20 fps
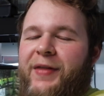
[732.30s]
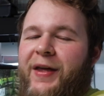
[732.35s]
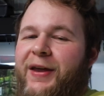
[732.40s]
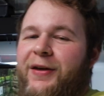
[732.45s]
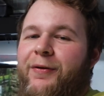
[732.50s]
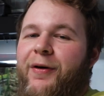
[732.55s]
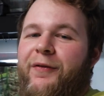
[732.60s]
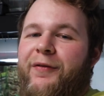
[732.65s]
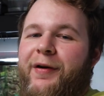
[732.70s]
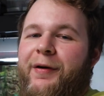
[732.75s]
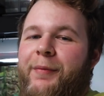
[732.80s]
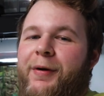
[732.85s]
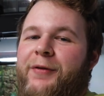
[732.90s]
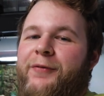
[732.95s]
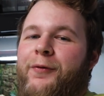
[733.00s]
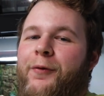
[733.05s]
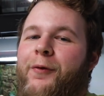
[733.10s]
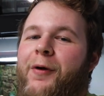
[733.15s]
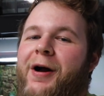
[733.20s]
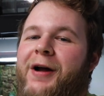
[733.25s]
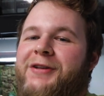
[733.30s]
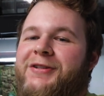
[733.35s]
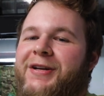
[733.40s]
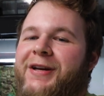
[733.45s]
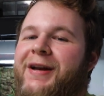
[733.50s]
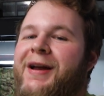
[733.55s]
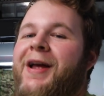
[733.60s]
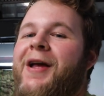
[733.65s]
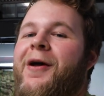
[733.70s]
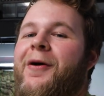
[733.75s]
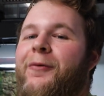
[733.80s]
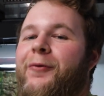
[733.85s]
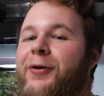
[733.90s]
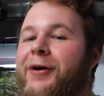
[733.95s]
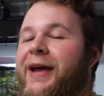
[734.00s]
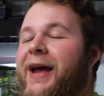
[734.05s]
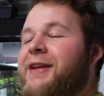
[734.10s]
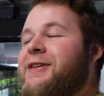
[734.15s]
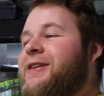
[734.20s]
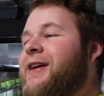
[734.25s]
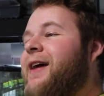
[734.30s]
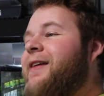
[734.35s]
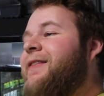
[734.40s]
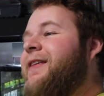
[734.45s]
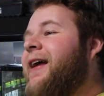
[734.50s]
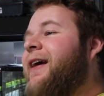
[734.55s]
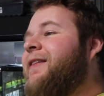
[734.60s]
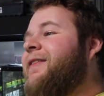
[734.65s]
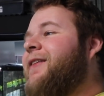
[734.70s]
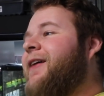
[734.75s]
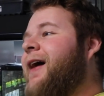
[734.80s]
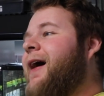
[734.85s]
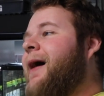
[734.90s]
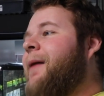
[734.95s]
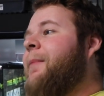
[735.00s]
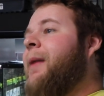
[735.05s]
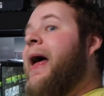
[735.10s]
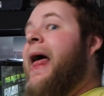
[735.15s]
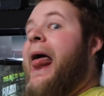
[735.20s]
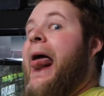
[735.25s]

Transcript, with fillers: Thank you all very much for watching. We'll catch you guys next time.